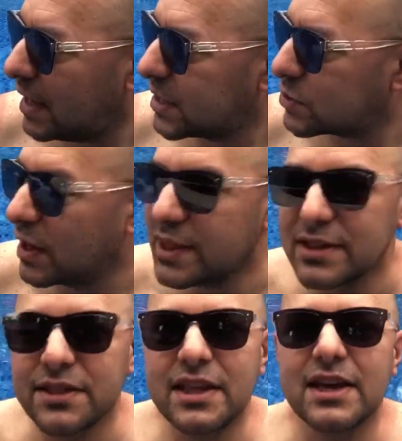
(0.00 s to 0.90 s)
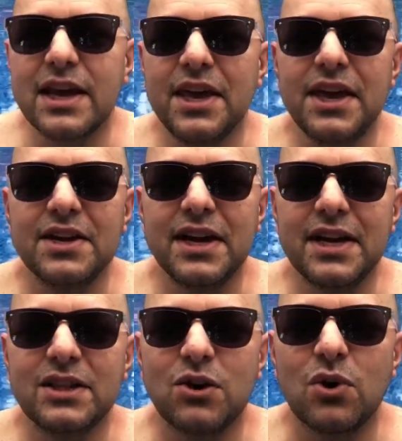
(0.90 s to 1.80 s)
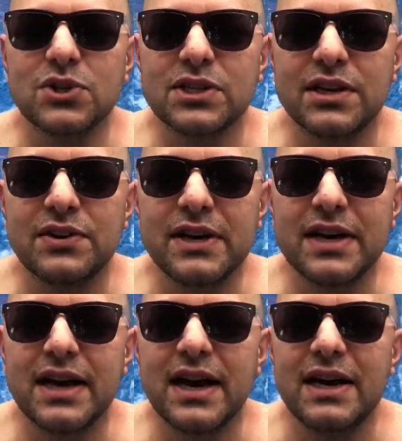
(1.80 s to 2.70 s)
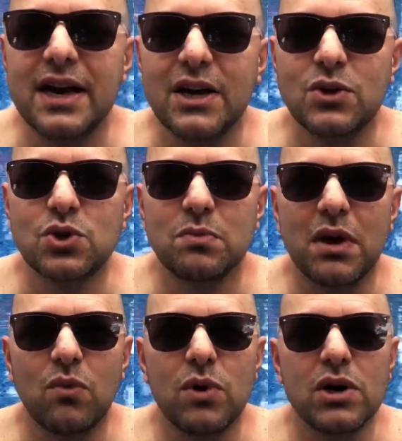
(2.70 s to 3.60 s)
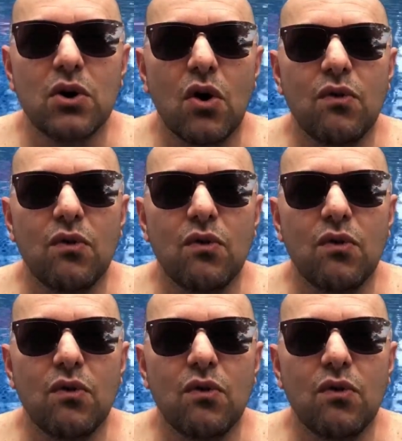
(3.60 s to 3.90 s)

so another thing here in Costa Rica you should be aware of